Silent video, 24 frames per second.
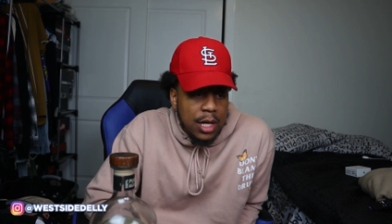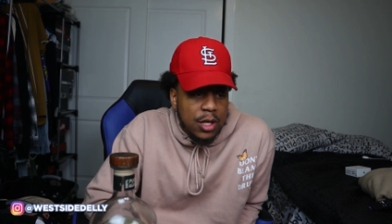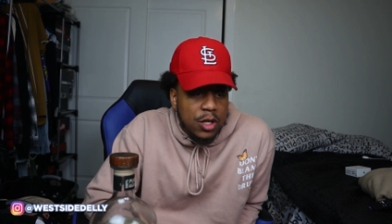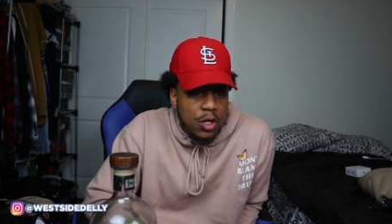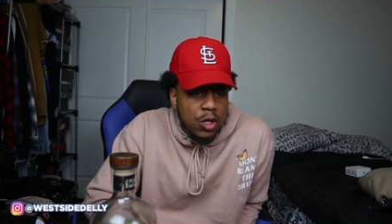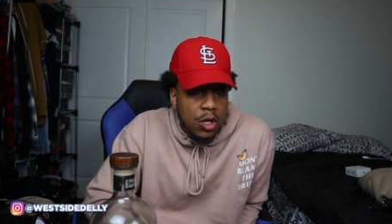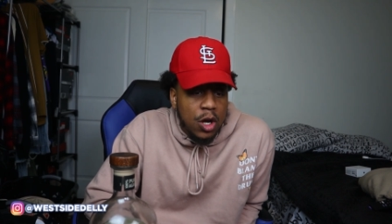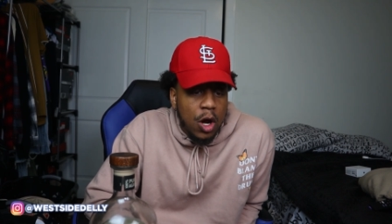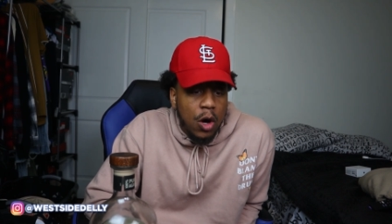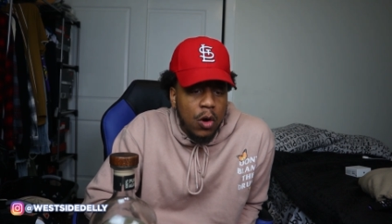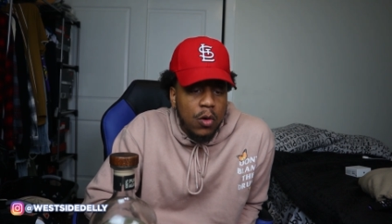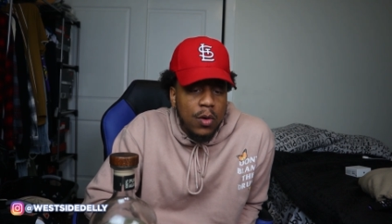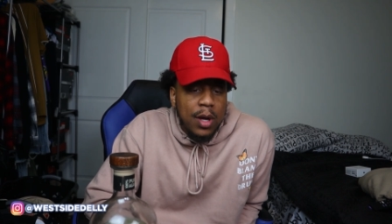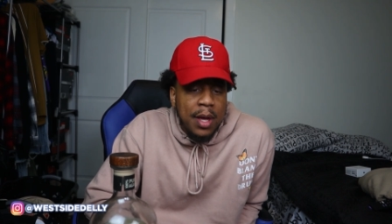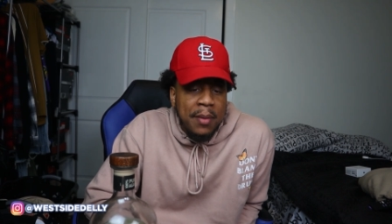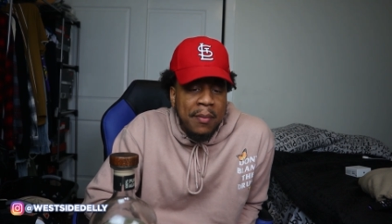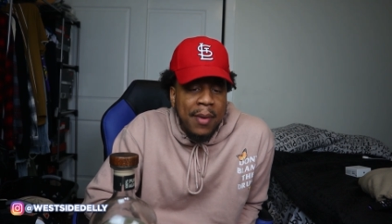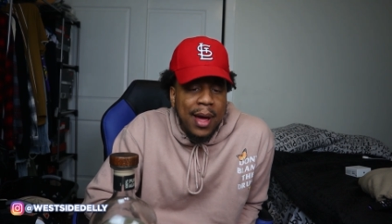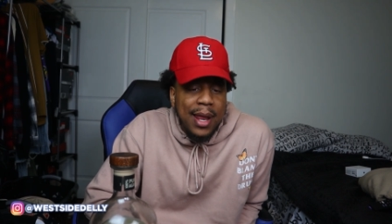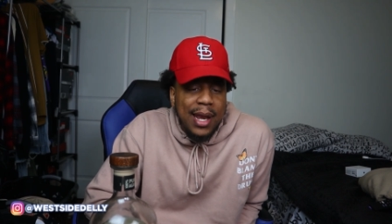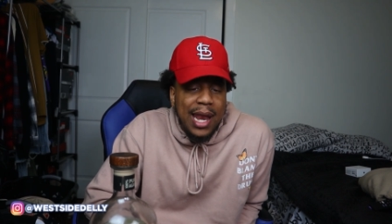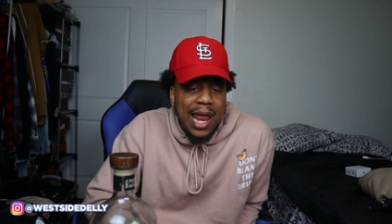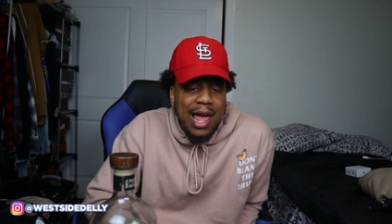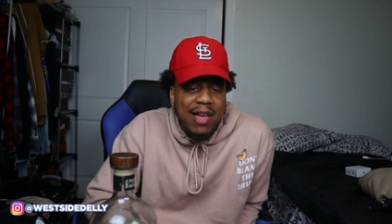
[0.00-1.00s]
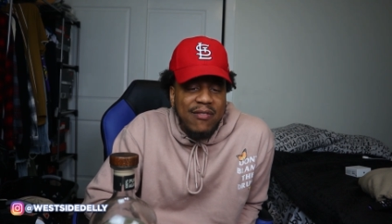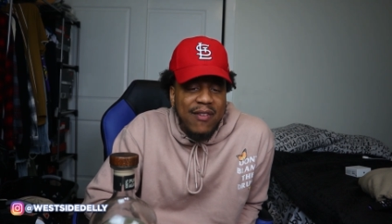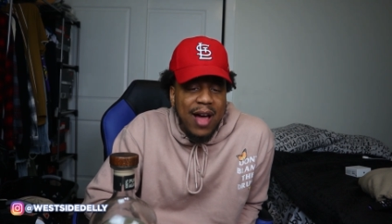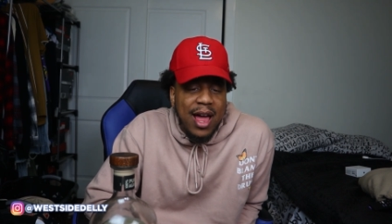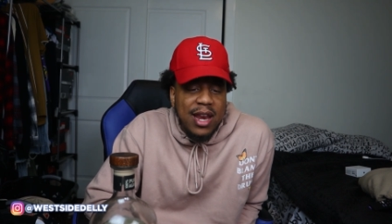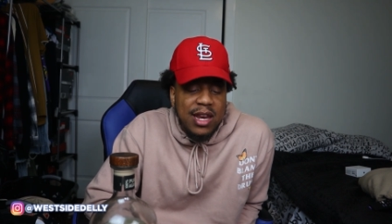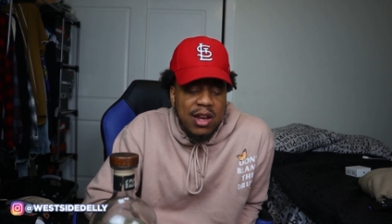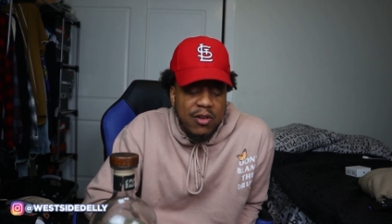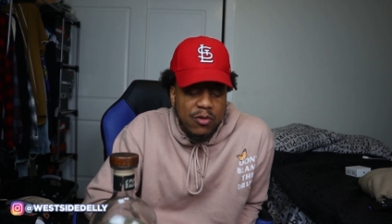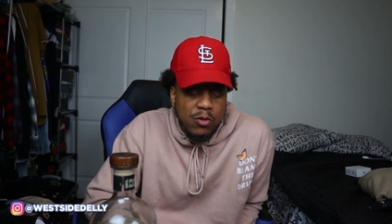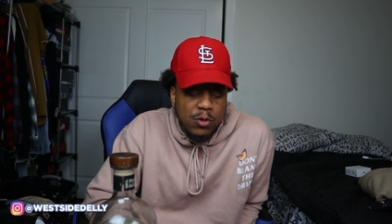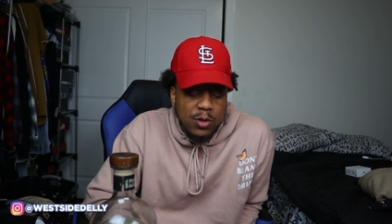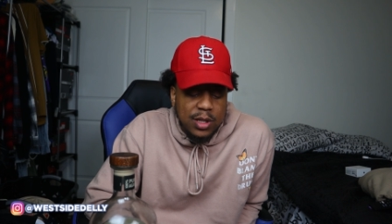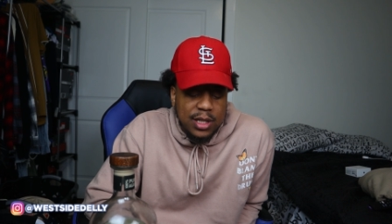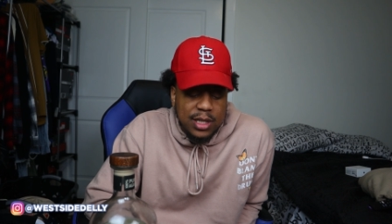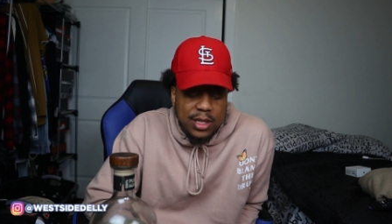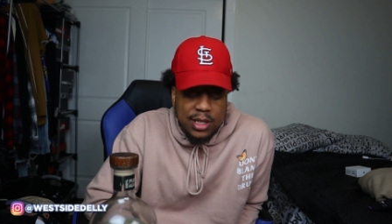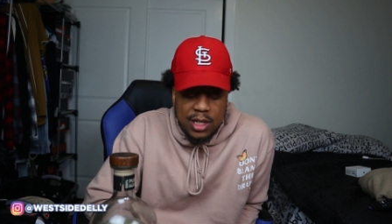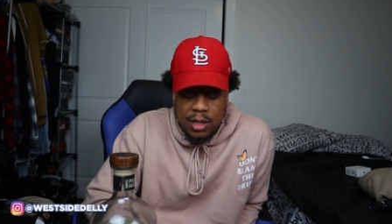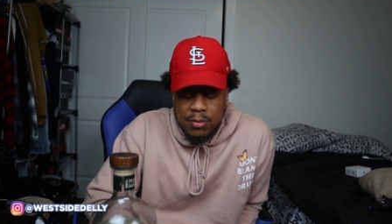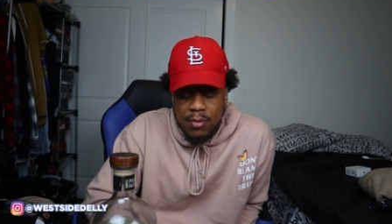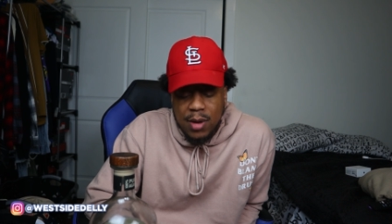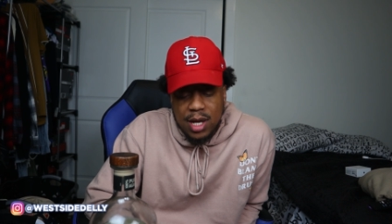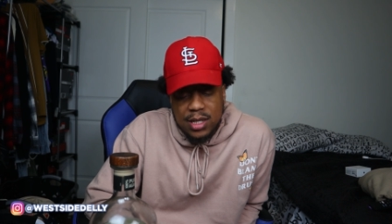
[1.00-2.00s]
you know, in my life, I never really
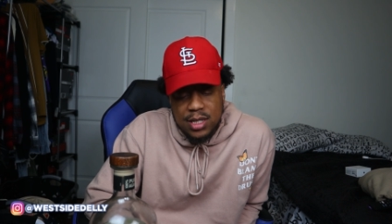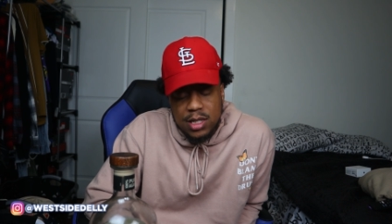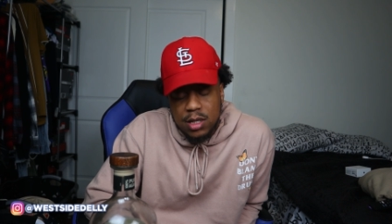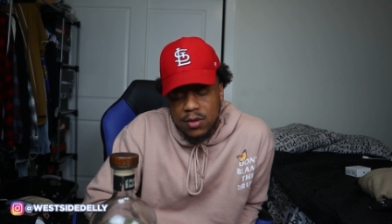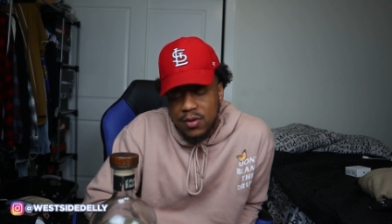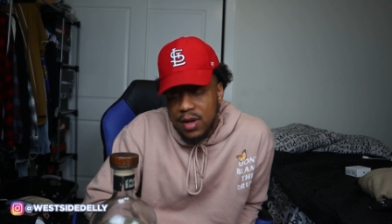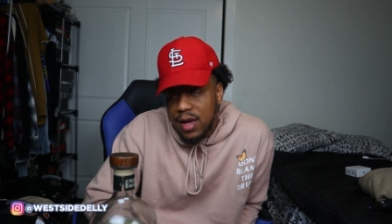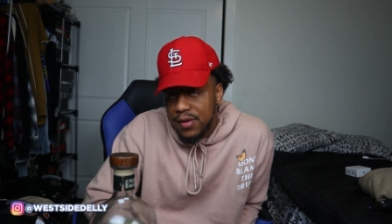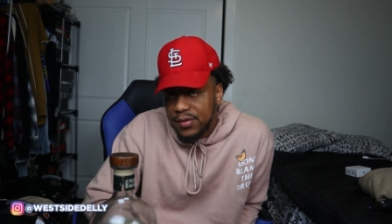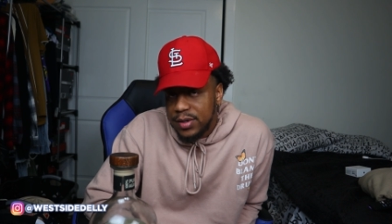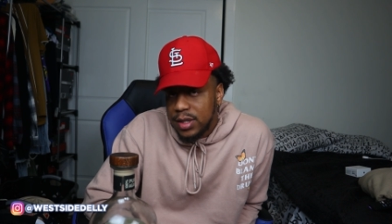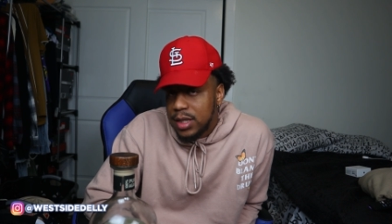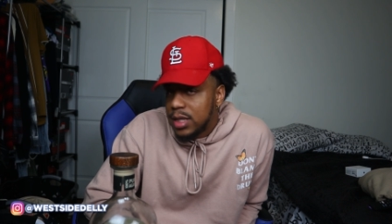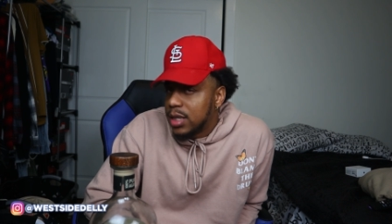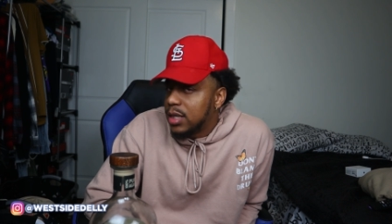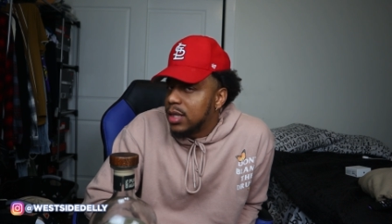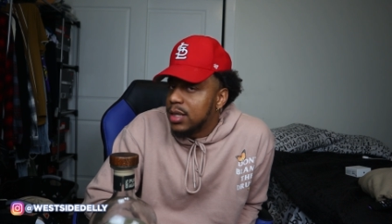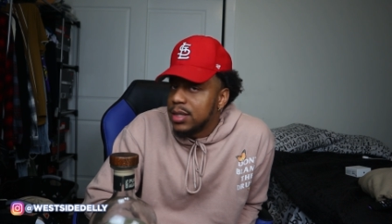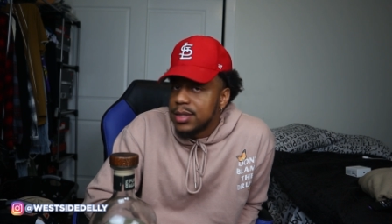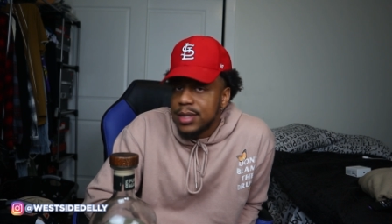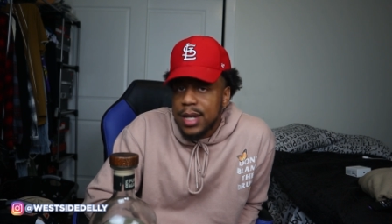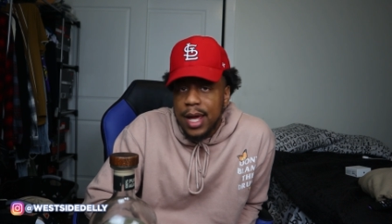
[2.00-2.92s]
seen myself having kids.